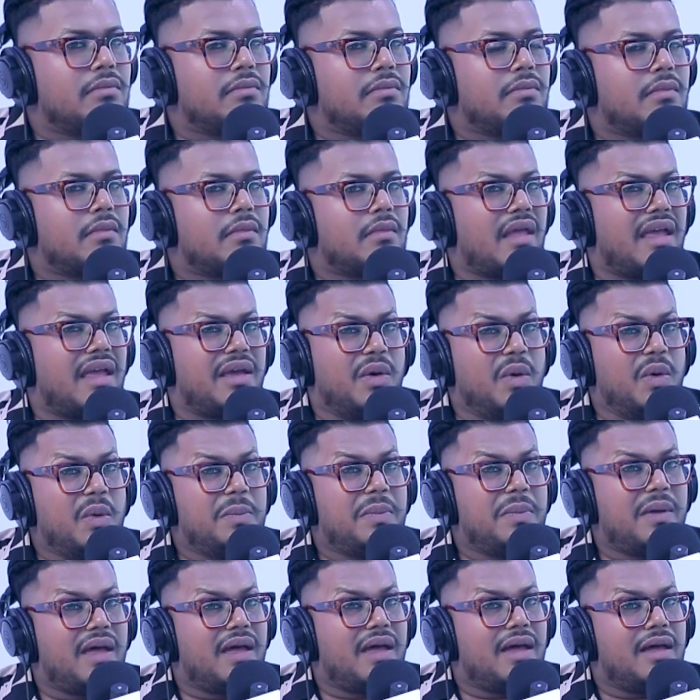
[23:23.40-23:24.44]
I
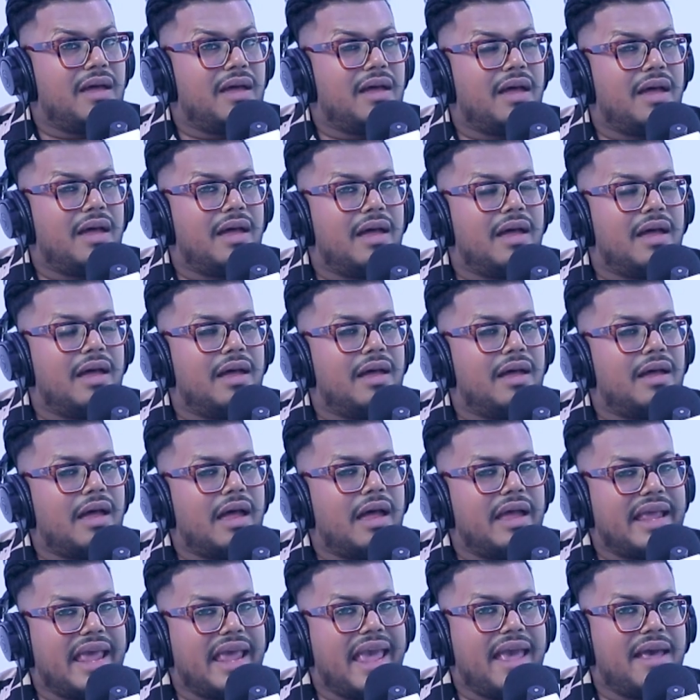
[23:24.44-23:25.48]
hope I
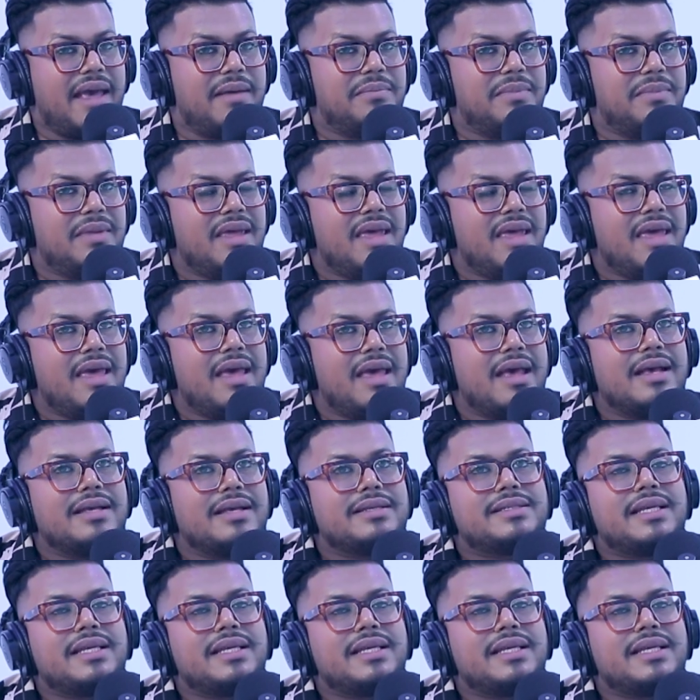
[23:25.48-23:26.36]
am. See,